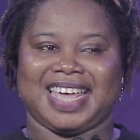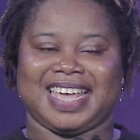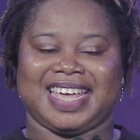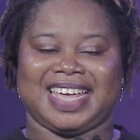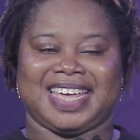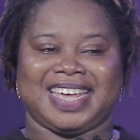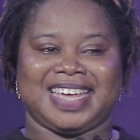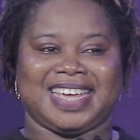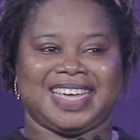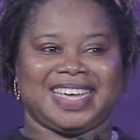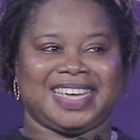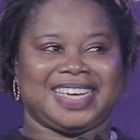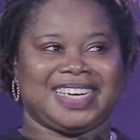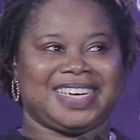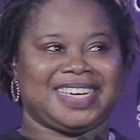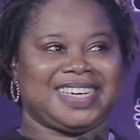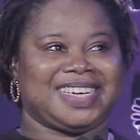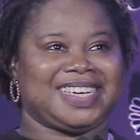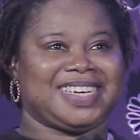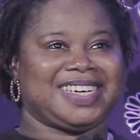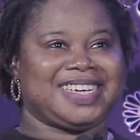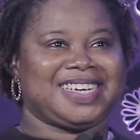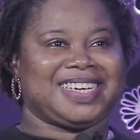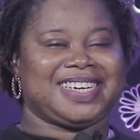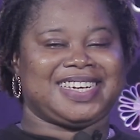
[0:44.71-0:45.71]

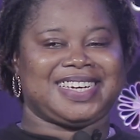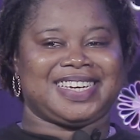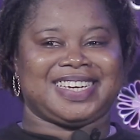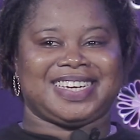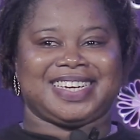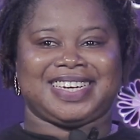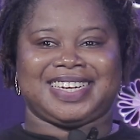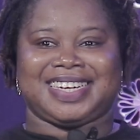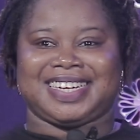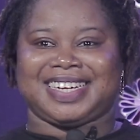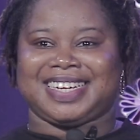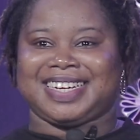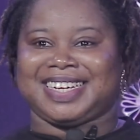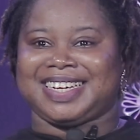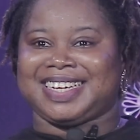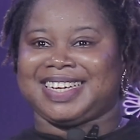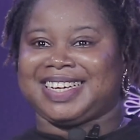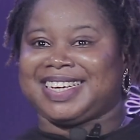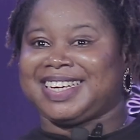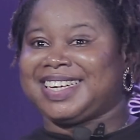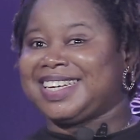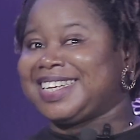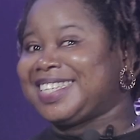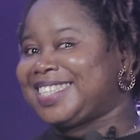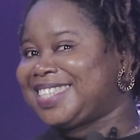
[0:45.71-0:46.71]

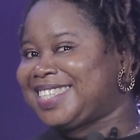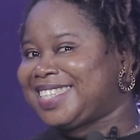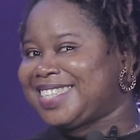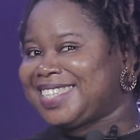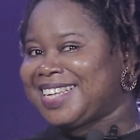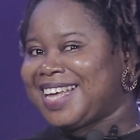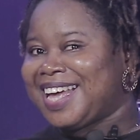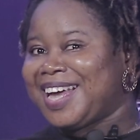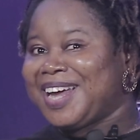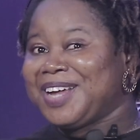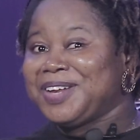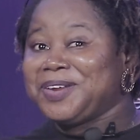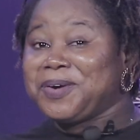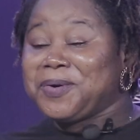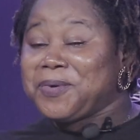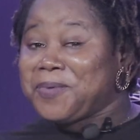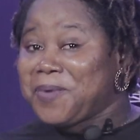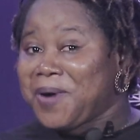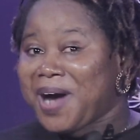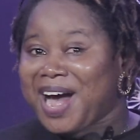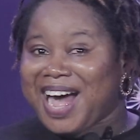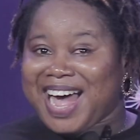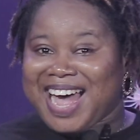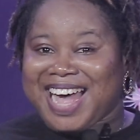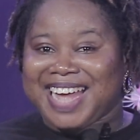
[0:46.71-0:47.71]
is the
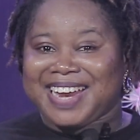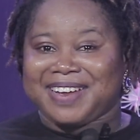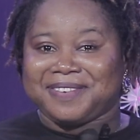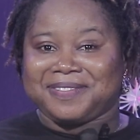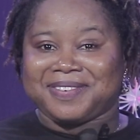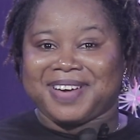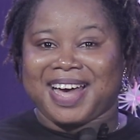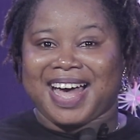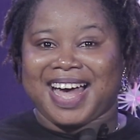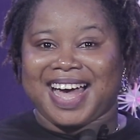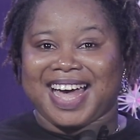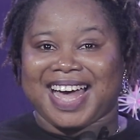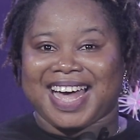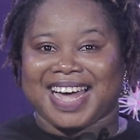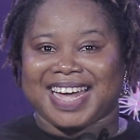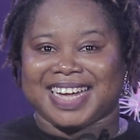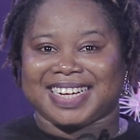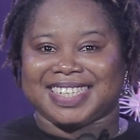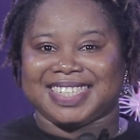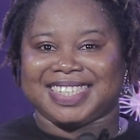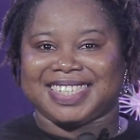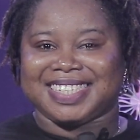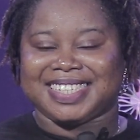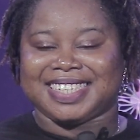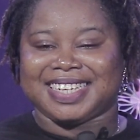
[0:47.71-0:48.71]
Word of God.